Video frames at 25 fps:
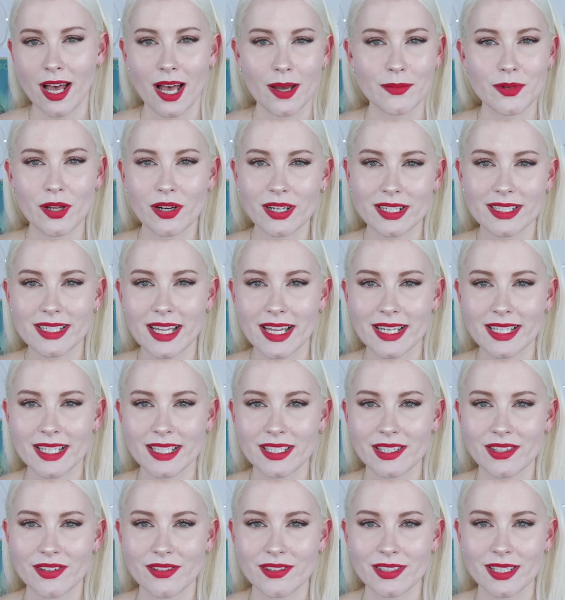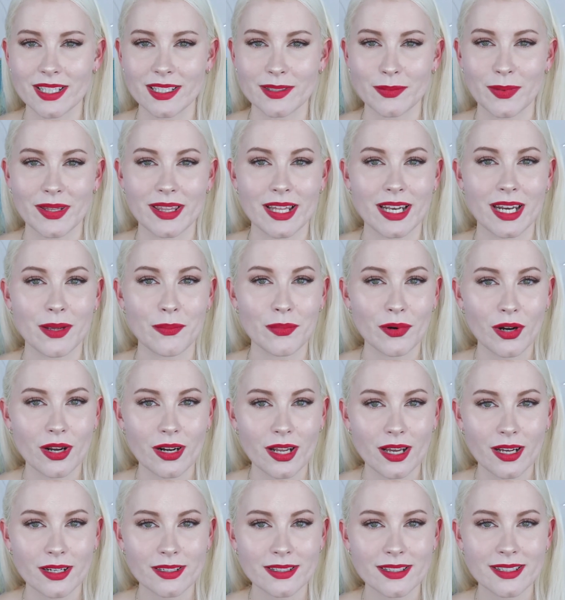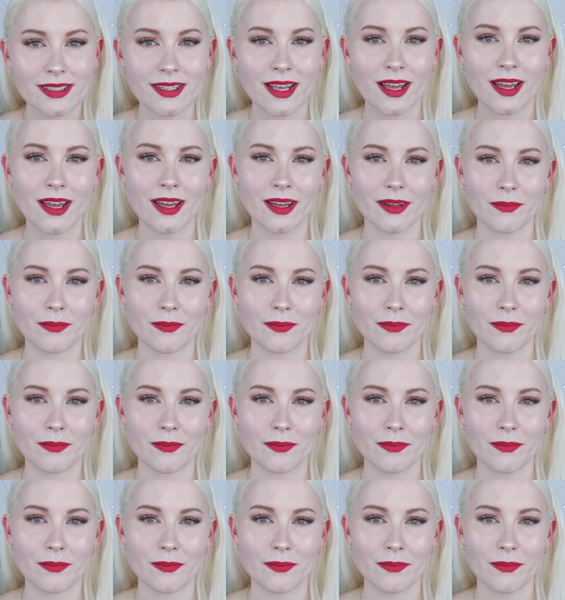I'm not intending to use this with any products,